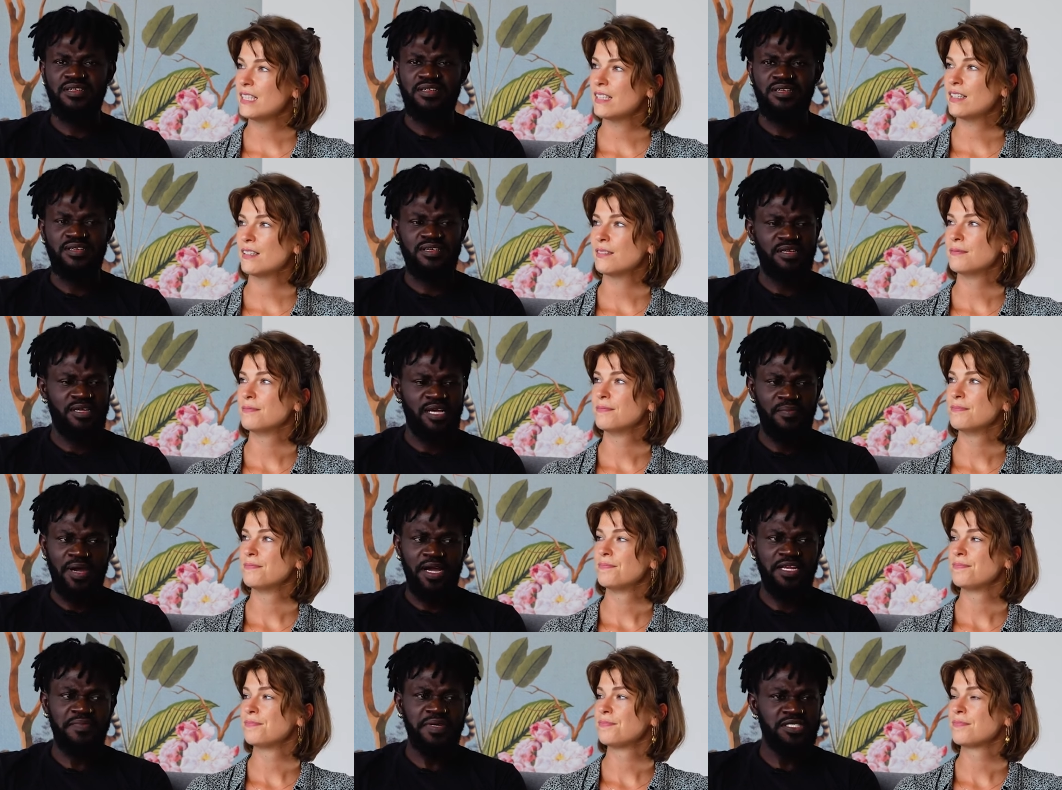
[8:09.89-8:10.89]
Speaker 1: Yeah. I'm
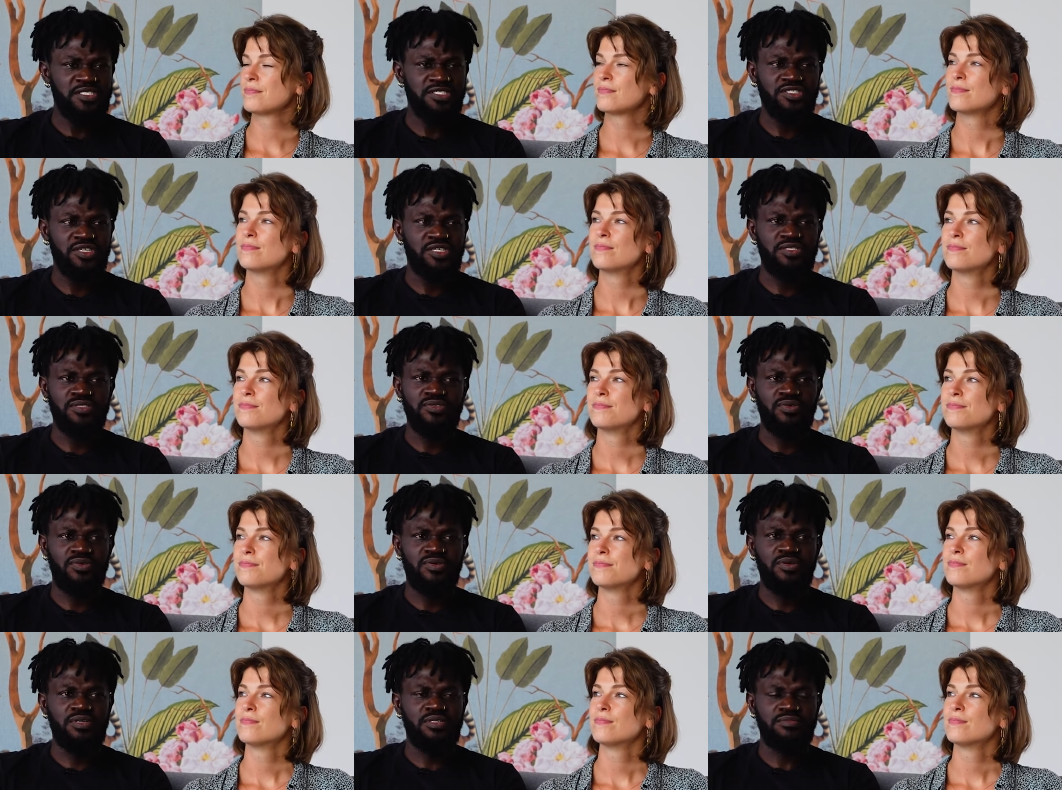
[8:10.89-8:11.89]
ironing my t-shirts
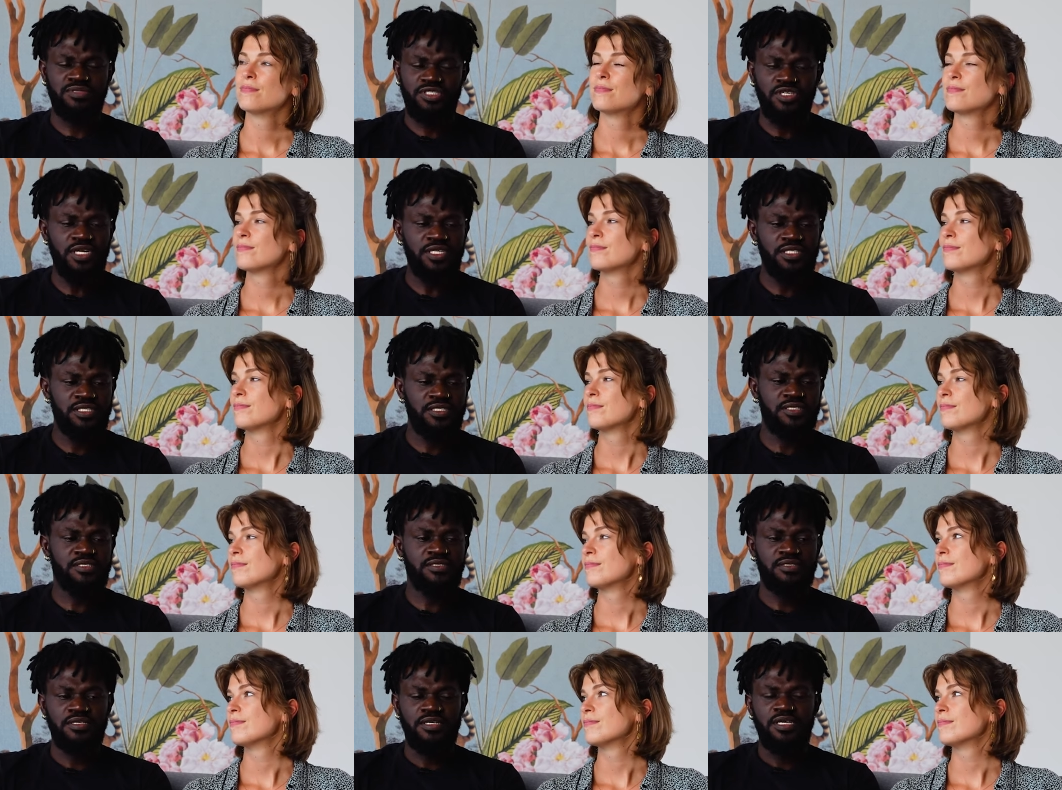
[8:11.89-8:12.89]
or shirts,
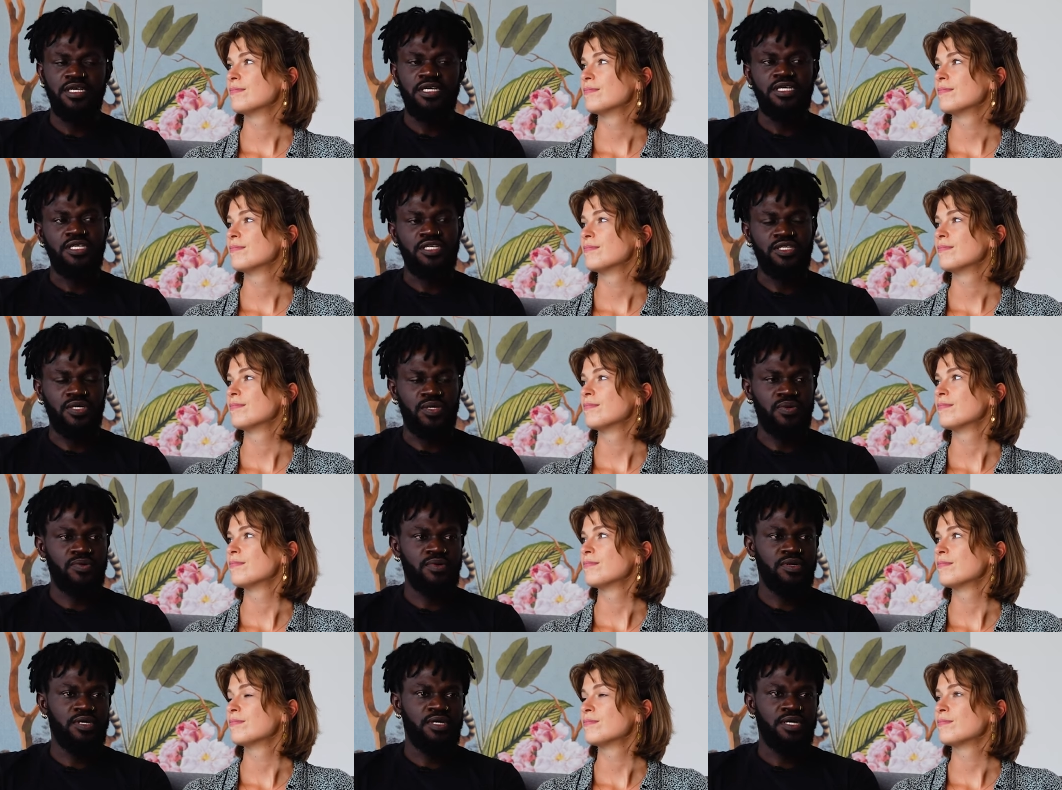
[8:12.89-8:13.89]
you know,
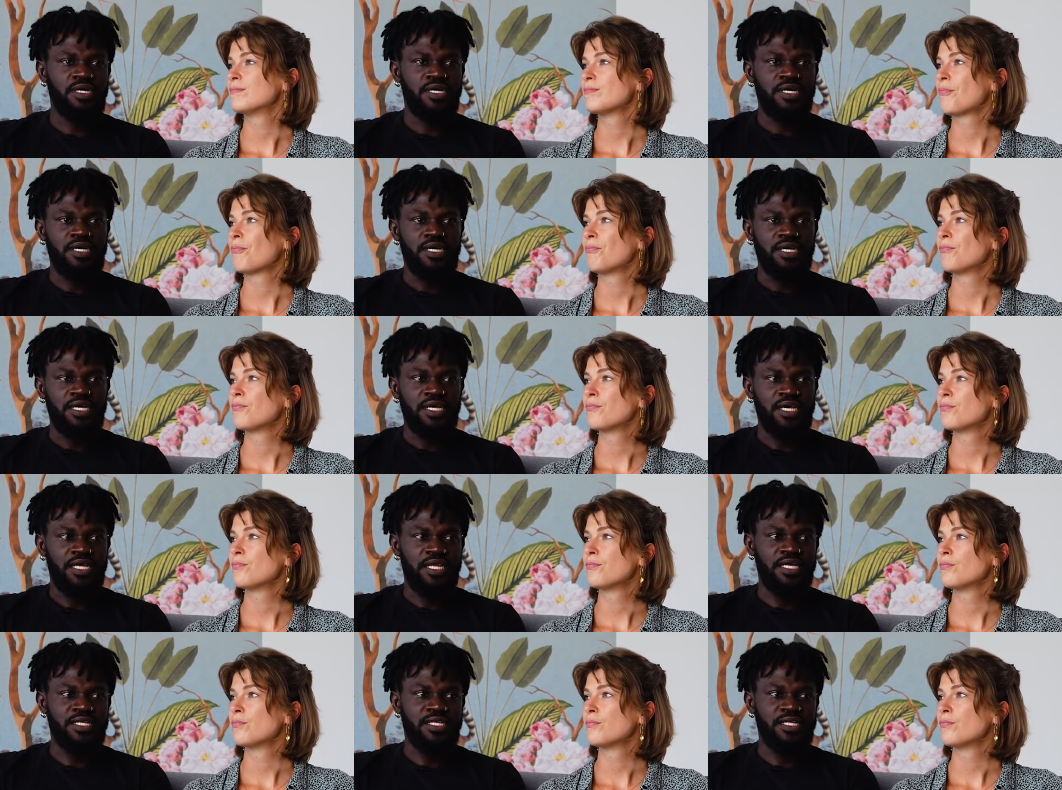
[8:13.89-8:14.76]
and